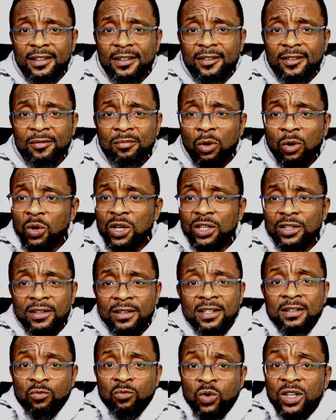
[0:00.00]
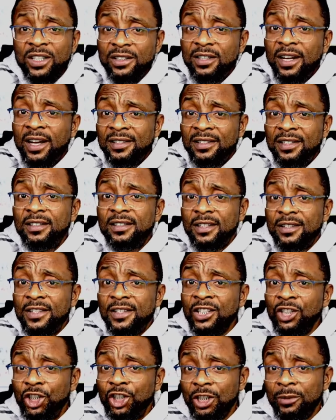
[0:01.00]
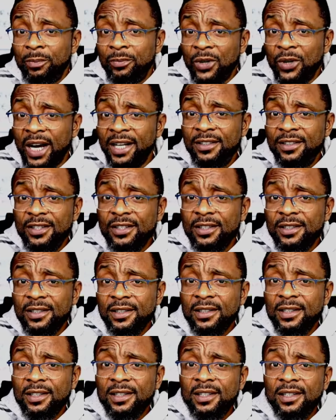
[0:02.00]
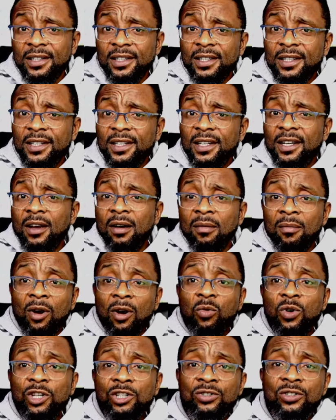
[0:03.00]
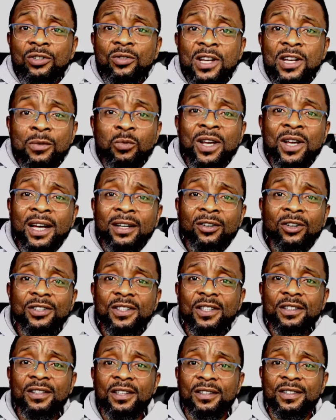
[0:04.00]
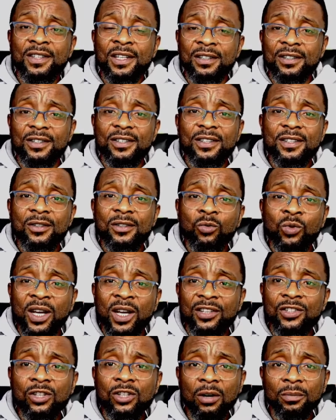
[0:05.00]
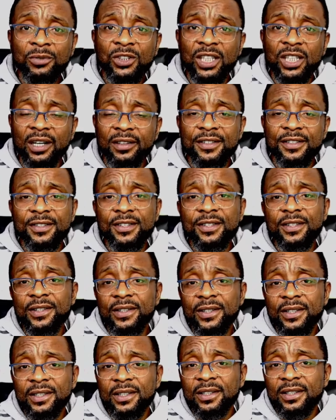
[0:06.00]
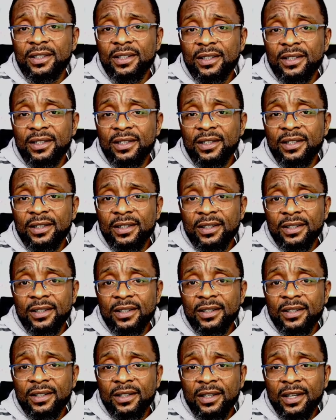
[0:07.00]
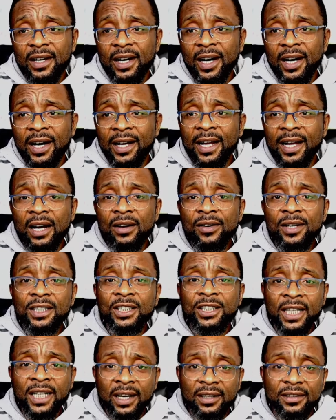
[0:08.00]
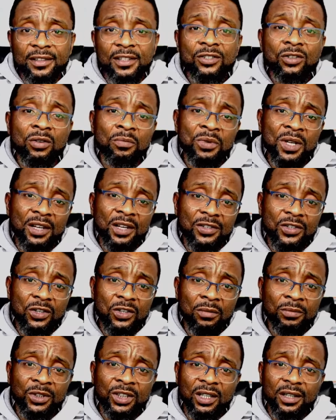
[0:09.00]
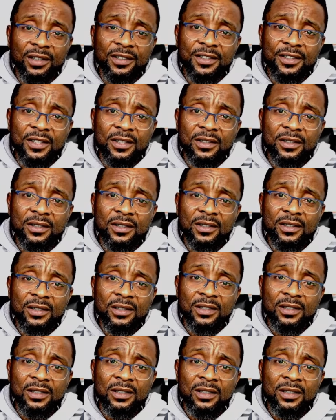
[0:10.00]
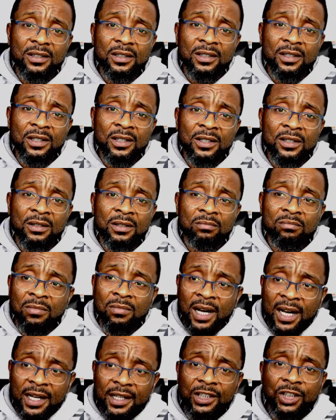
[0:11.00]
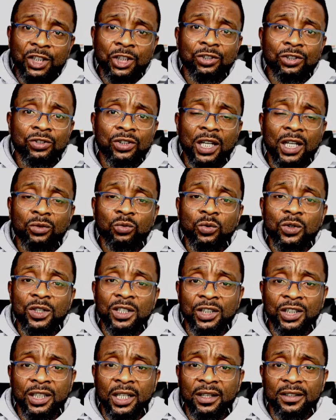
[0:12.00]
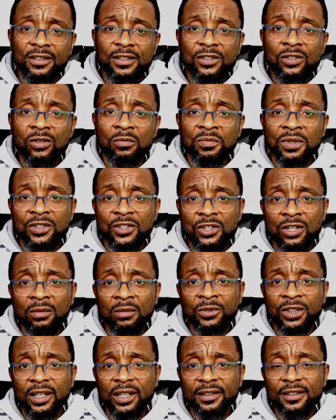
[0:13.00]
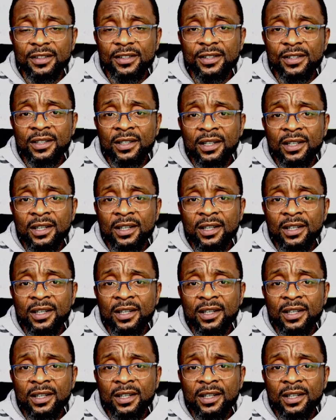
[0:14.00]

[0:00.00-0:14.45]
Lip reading: But with citizenship, right? But we are not citizens. We are subjects. And I reject to be a subject. My children will reject to be subjects.